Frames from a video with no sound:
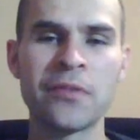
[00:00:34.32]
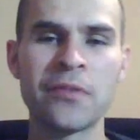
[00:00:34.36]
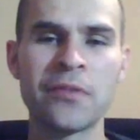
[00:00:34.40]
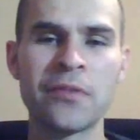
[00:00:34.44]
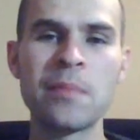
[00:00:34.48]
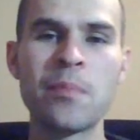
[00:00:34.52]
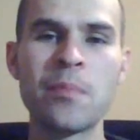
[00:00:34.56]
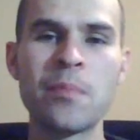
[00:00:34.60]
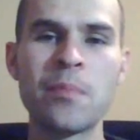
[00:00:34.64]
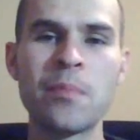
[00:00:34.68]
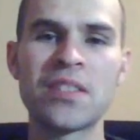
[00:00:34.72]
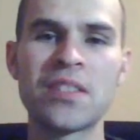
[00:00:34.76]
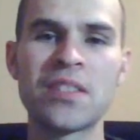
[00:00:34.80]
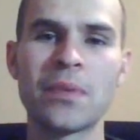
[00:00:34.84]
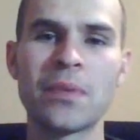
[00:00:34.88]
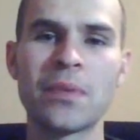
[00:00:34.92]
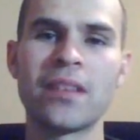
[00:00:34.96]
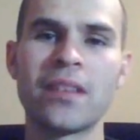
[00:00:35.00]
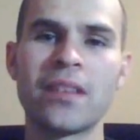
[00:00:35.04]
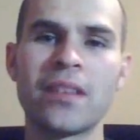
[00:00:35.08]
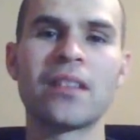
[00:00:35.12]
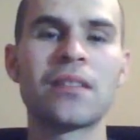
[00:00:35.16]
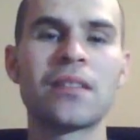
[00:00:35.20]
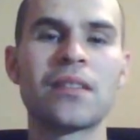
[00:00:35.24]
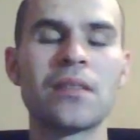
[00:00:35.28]
3 points
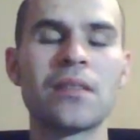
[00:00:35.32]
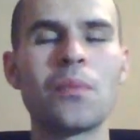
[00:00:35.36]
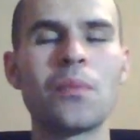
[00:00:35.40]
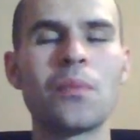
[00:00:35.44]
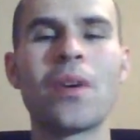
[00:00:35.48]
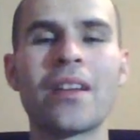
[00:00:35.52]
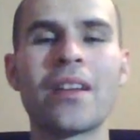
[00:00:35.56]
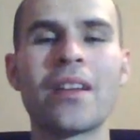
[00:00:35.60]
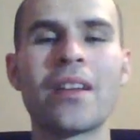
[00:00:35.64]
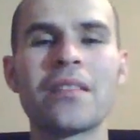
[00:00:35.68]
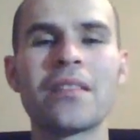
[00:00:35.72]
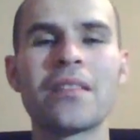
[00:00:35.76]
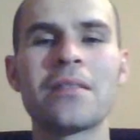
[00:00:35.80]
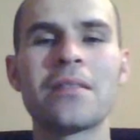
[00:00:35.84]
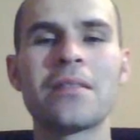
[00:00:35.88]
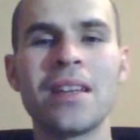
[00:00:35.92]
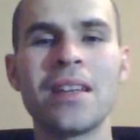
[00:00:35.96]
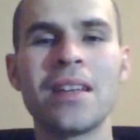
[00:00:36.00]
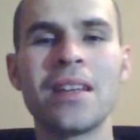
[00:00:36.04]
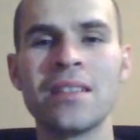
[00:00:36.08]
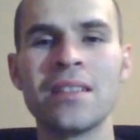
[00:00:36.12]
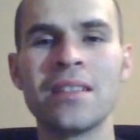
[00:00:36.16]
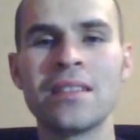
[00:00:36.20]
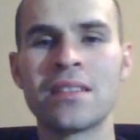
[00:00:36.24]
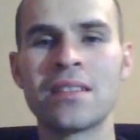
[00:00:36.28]
within it. One of
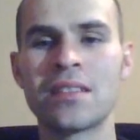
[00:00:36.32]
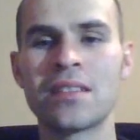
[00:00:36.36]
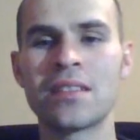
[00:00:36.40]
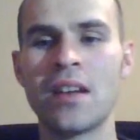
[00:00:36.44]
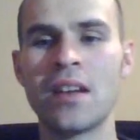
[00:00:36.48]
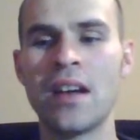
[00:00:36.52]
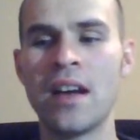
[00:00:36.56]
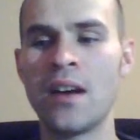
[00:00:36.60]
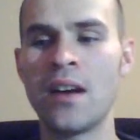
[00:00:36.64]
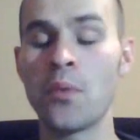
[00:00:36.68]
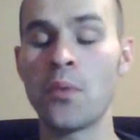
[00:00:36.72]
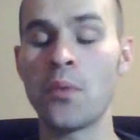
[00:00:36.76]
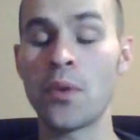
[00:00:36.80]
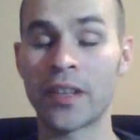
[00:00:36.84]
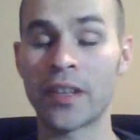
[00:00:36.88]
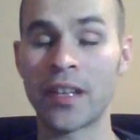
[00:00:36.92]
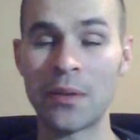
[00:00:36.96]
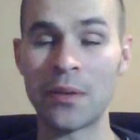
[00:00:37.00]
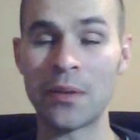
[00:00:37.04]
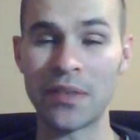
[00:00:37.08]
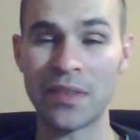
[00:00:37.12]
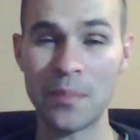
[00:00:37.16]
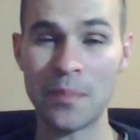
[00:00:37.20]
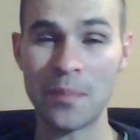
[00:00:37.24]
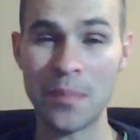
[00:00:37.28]
them is
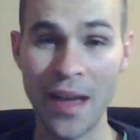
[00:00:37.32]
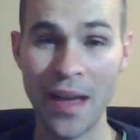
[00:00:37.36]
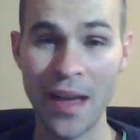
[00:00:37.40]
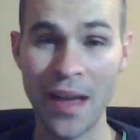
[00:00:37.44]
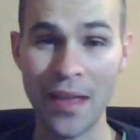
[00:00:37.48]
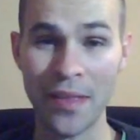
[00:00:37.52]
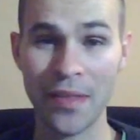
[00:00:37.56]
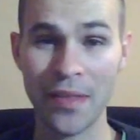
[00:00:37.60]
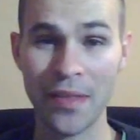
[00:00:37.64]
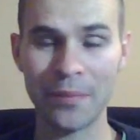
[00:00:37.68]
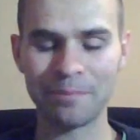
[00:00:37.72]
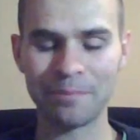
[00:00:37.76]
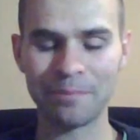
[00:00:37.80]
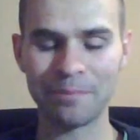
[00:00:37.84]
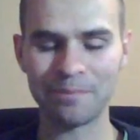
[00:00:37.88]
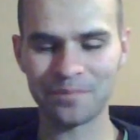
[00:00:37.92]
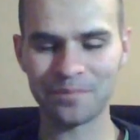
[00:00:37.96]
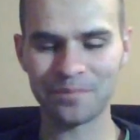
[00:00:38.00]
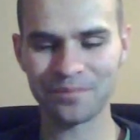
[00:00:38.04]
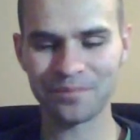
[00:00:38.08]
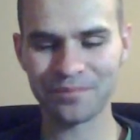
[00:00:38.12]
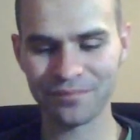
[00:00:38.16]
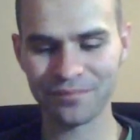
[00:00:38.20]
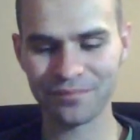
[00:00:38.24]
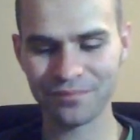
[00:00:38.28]
working with the breath.
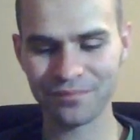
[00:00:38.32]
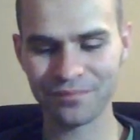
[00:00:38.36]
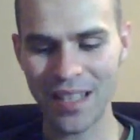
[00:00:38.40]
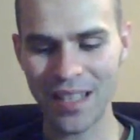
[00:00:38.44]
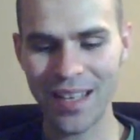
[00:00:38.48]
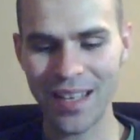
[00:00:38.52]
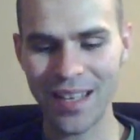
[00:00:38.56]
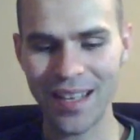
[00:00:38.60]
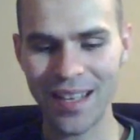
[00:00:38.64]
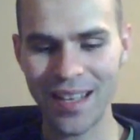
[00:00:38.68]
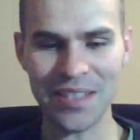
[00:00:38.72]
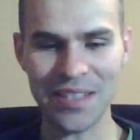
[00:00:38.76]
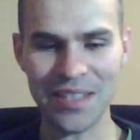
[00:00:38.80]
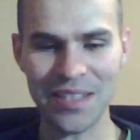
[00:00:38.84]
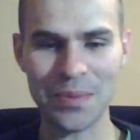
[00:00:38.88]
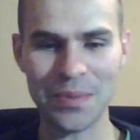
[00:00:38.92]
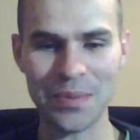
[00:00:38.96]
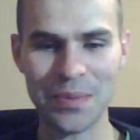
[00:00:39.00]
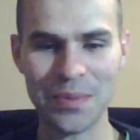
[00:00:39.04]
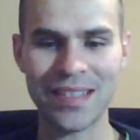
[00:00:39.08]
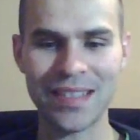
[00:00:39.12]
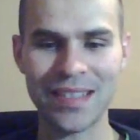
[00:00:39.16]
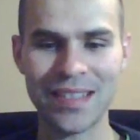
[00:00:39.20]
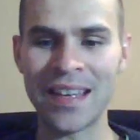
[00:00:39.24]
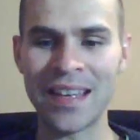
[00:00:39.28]
This
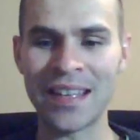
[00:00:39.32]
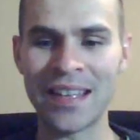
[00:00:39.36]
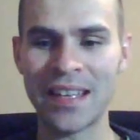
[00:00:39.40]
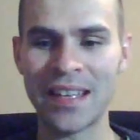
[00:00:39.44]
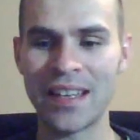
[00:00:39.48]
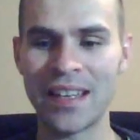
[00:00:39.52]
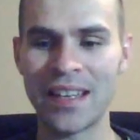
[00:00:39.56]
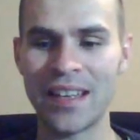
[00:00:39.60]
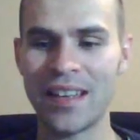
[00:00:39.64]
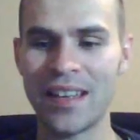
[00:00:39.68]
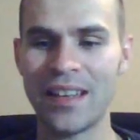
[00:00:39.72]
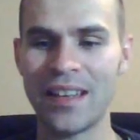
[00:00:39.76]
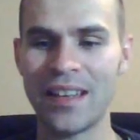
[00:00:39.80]
was like